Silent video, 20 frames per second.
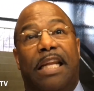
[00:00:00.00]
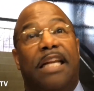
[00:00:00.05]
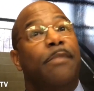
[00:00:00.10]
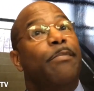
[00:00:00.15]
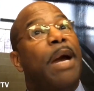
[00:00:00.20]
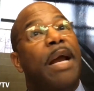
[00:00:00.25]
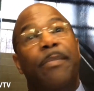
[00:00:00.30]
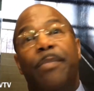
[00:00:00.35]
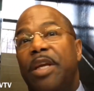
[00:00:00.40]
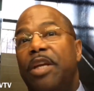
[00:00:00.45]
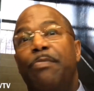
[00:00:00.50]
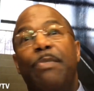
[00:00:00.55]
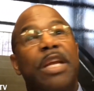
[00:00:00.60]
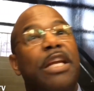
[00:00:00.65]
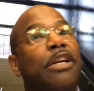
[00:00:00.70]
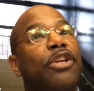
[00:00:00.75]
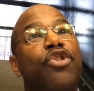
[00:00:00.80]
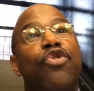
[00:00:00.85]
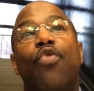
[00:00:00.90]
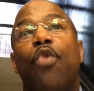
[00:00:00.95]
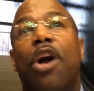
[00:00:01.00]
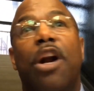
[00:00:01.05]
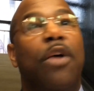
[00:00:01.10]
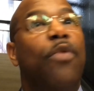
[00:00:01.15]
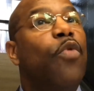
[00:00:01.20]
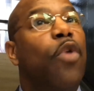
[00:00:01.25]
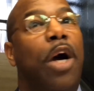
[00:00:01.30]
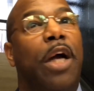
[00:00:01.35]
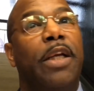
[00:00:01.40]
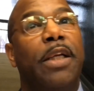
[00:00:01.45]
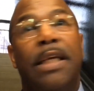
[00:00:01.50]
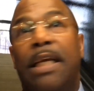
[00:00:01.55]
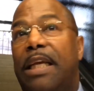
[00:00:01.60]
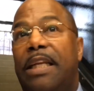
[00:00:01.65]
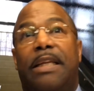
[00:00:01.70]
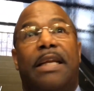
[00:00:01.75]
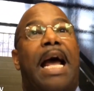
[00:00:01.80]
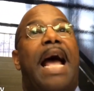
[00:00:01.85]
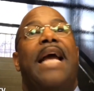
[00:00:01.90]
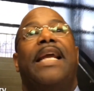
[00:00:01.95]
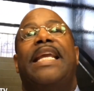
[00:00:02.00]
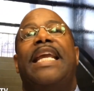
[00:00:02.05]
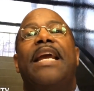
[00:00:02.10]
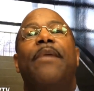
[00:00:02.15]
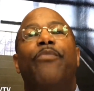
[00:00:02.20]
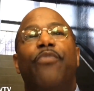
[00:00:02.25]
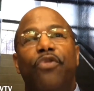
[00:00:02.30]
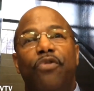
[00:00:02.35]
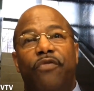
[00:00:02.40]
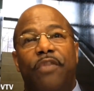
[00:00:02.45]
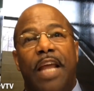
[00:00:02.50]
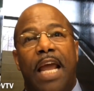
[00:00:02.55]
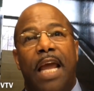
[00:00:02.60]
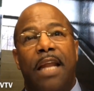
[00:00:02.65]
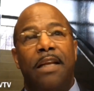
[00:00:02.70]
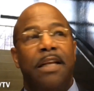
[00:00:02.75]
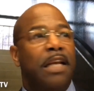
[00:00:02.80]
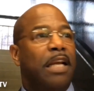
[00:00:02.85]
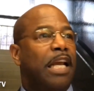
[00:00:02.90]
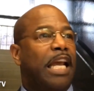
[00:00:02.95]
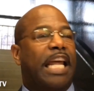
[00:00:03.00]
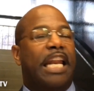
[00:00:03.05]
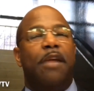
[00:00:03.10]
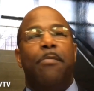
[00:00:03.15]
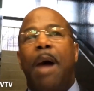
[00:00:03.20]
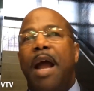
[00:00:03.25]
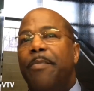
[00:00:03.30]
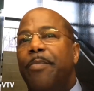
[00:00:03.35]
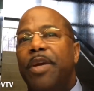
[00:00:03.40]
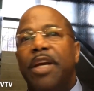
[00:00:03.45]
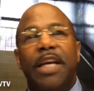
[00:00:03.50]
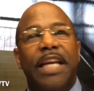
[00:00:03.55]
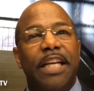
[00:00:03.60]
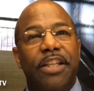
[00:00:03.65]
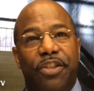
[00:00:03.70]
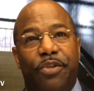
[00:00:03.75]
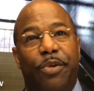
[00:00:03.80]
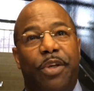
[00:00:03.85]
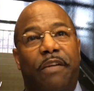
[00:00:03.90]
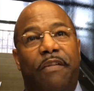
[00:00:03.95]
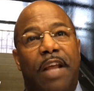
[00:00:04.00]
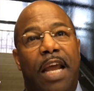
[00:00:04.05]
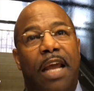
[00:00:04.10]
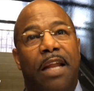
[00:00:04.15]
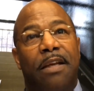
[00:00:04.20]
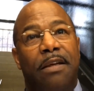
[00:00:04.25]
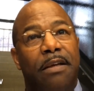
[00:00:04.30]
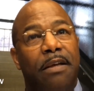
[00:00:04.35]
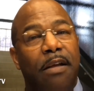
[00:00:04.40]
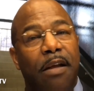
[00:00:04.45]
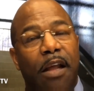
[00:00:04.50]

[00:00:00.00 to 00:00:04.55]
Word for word: And it might be me and you one-on-one, -on -one, and I can't prove that. And it might be a history of that.